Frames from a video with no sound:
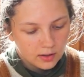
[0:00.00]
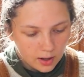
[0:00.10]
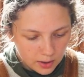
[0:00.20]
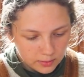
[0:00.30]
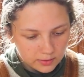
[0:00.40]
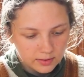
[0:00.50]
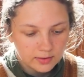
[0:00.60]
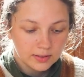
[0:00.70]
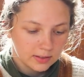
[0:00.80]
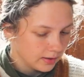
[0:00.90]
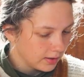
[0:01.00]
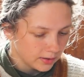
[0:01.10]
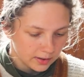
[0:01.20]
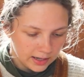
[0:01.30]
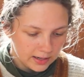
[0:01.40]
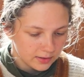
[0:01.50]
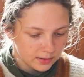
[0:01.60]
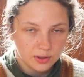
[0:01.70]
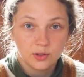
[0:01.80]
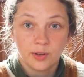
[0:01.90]
Coles. Oh, great.
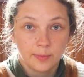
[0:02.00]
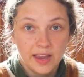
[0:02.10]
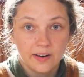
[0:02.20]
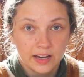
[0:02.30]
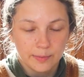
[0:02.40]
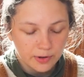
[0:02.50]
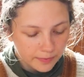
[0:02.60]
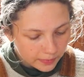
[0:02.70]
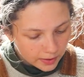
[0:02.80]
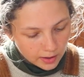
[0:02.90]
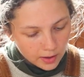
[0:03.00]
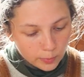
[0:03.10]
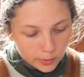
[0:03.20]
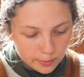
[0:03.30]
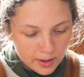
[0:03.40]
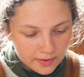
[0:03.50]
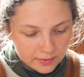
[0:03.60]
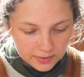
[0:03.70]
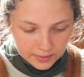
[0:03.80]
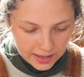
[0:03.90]
Don't shop there anymore.
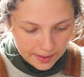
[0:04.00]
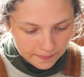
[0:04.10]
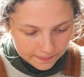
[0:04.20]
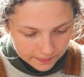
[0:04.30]
Woolworths. Yep.